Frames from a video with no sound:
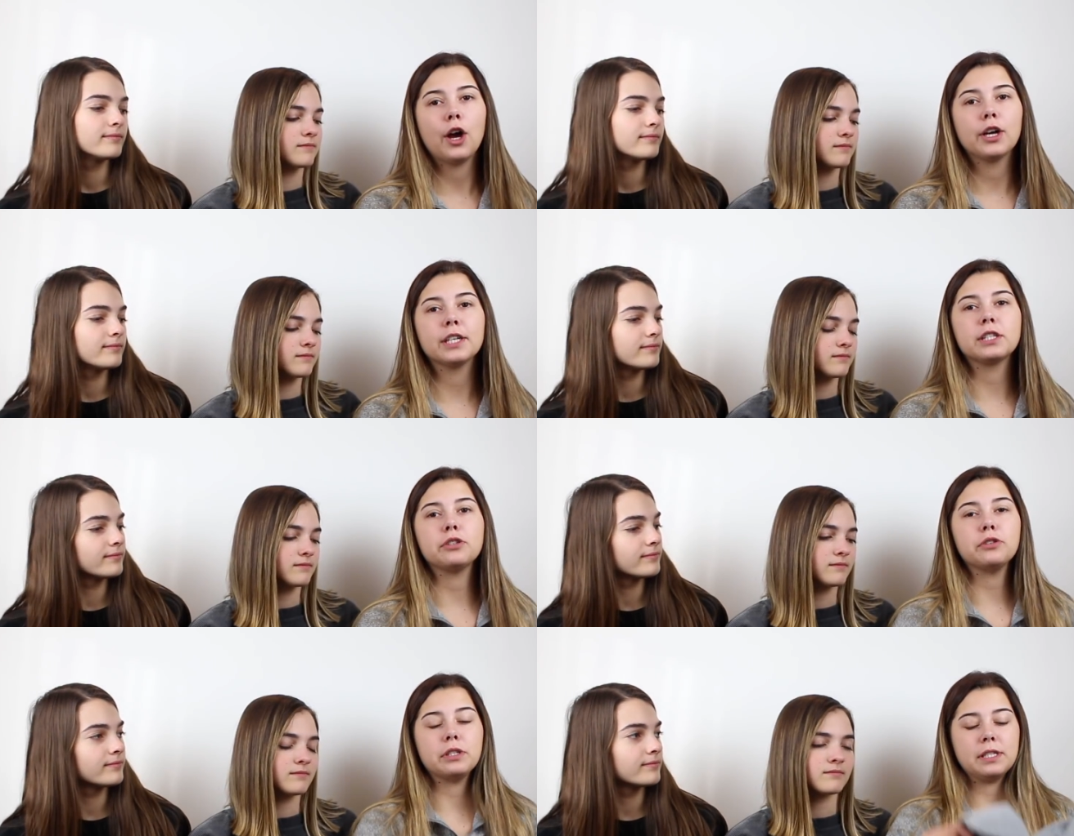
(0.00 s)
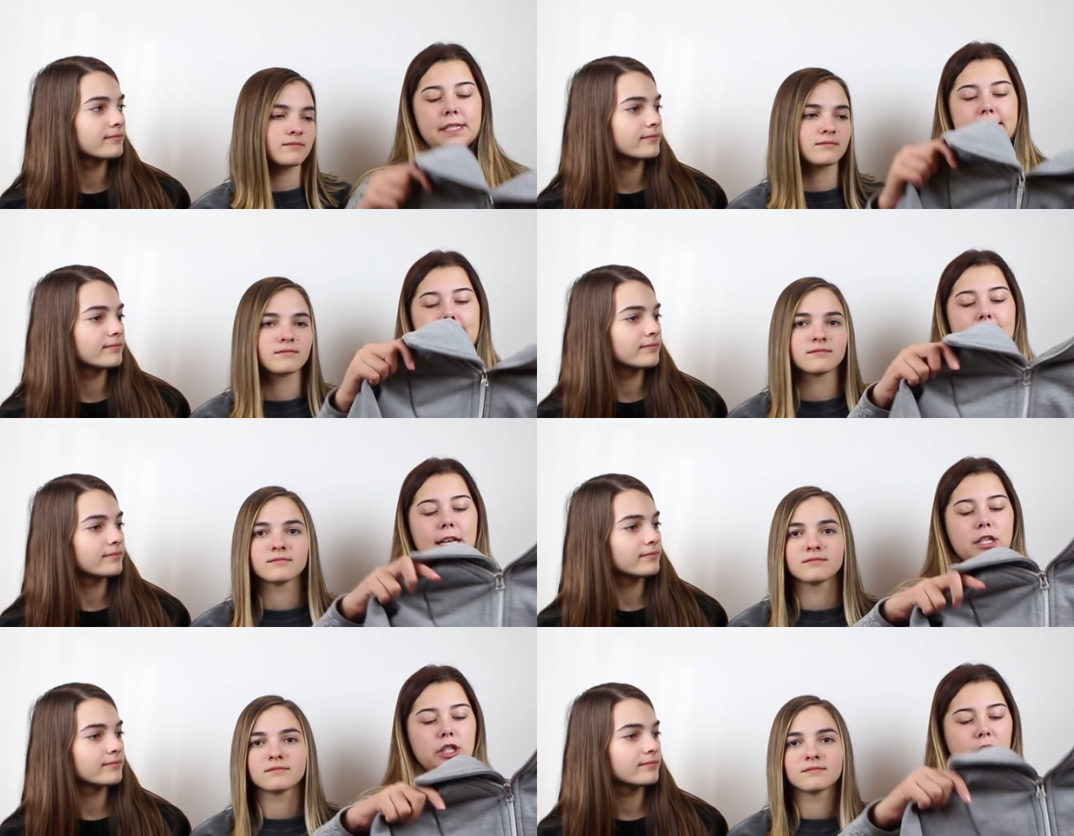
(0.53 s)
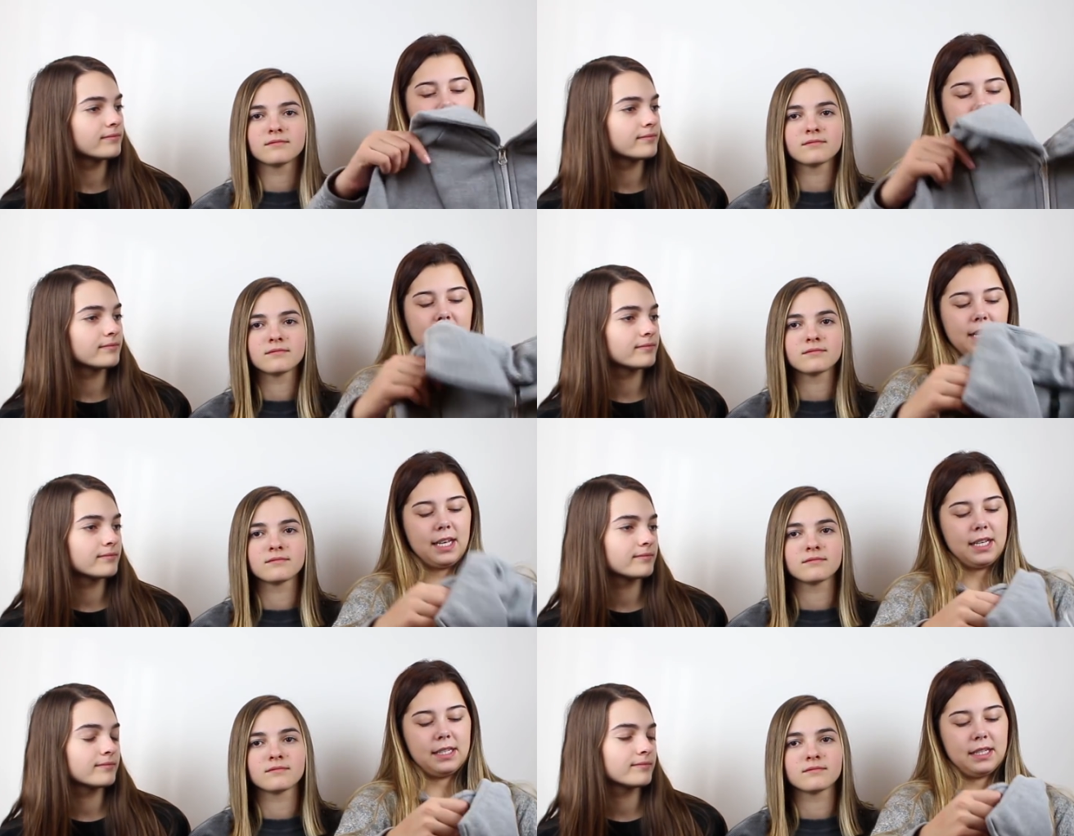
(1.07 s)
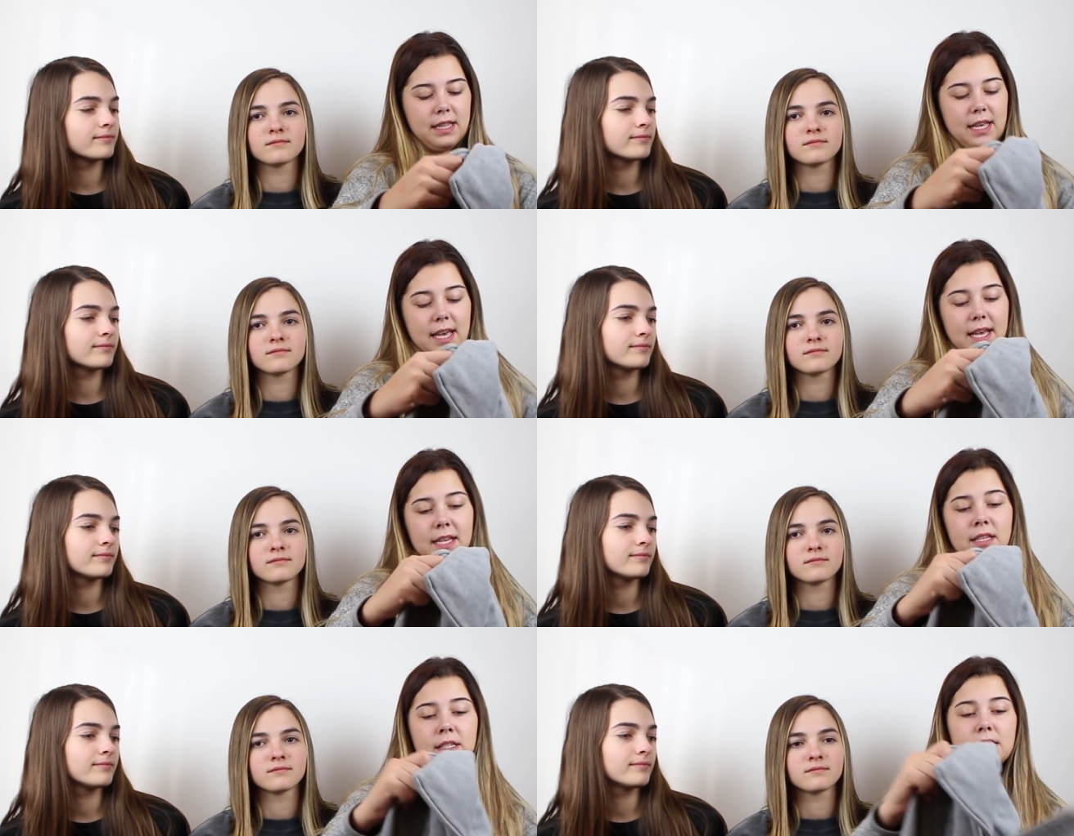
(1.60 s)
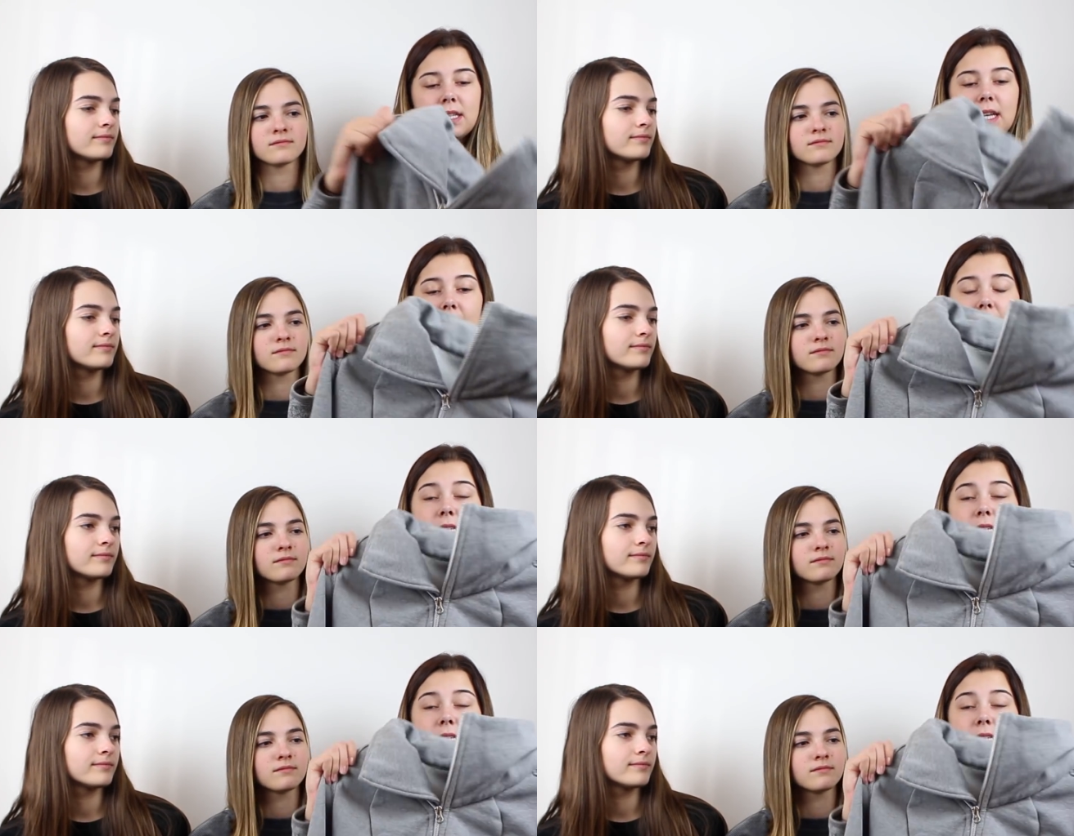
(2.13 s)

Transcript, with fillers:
Speaker 1: Alright, so the next jacket is this.